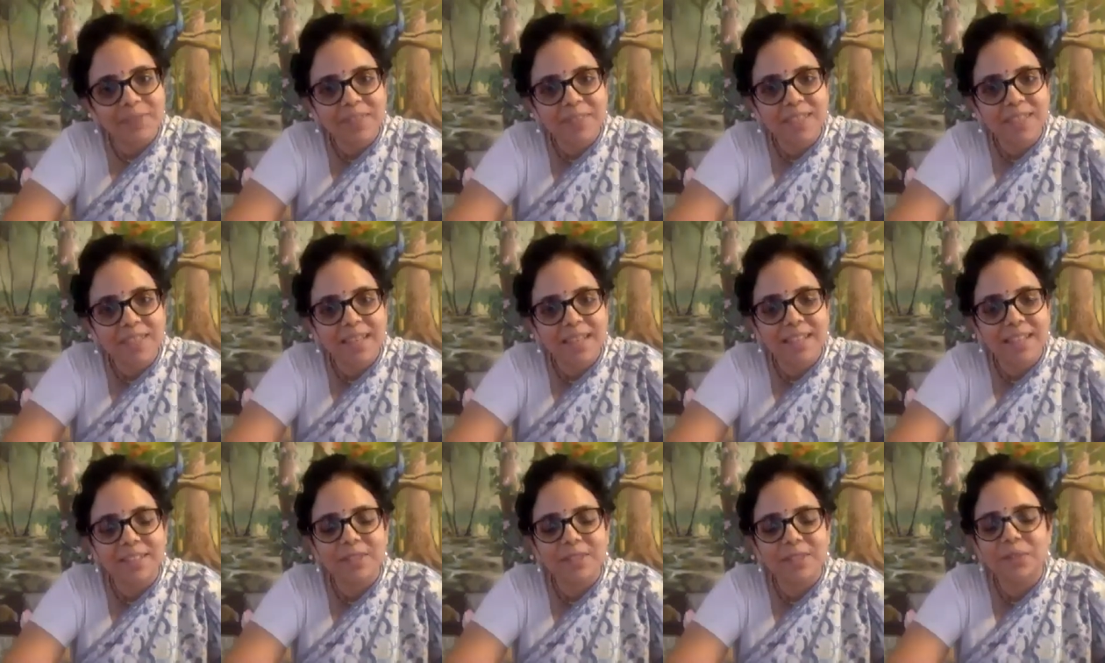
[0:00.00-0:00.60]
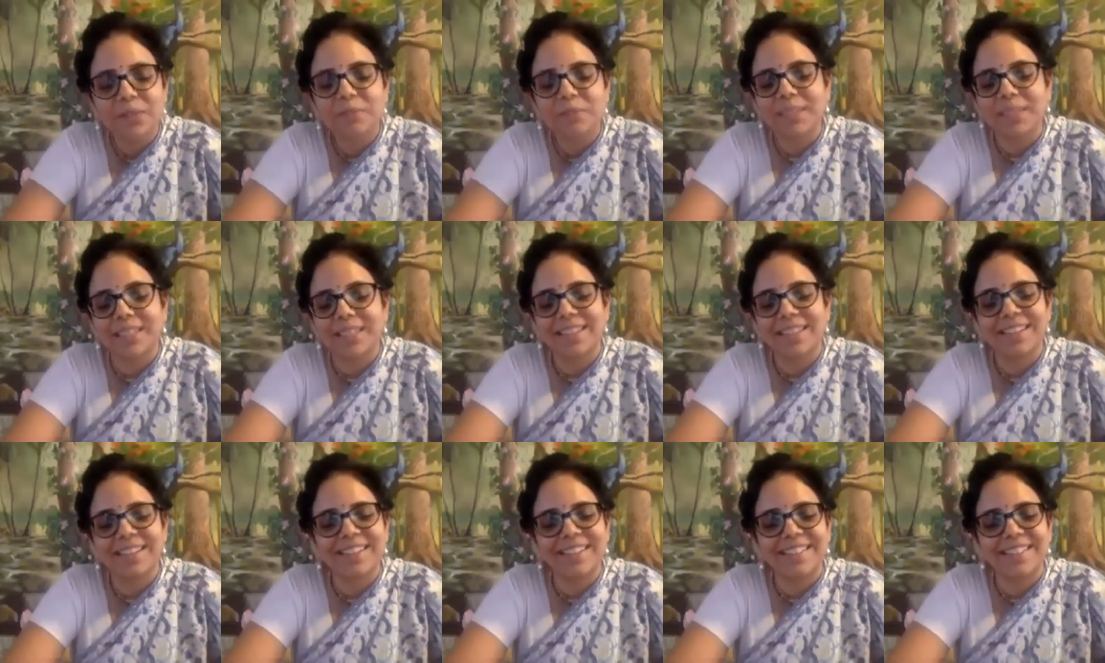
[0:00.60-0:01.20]
And I said, "Oh my
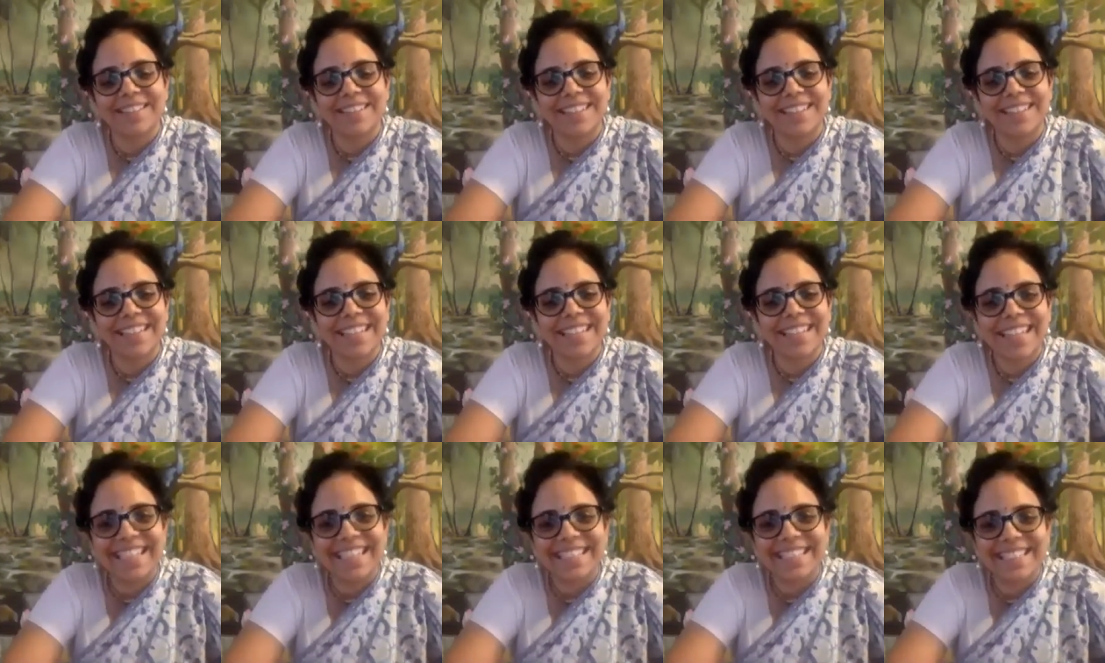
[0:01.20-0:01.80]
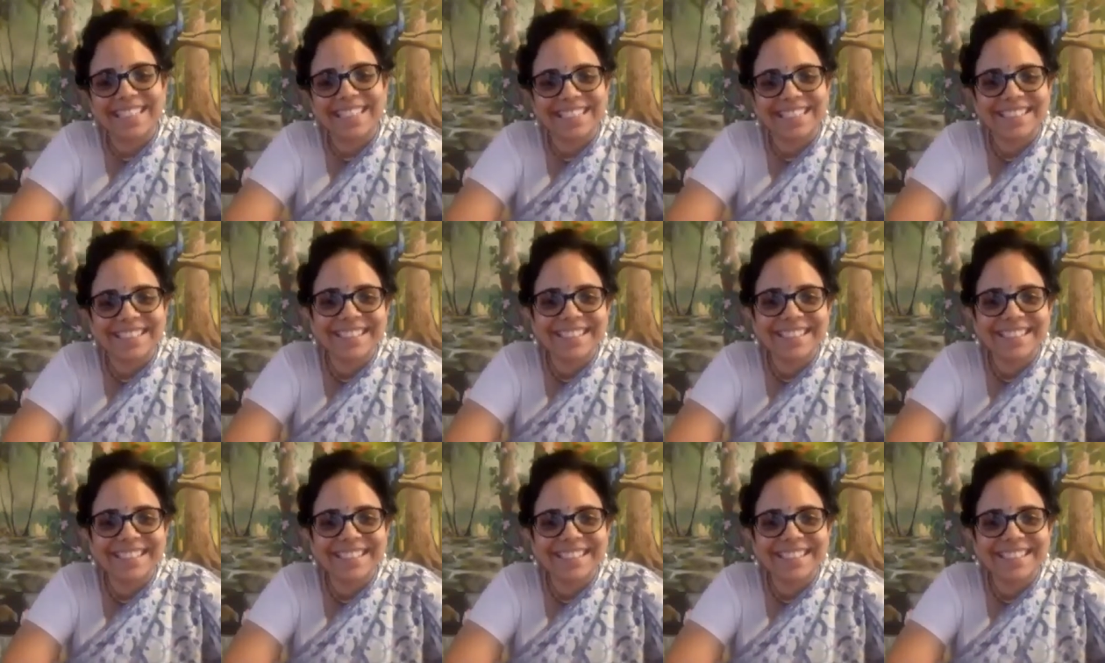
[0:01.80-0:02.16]
God, I hate this."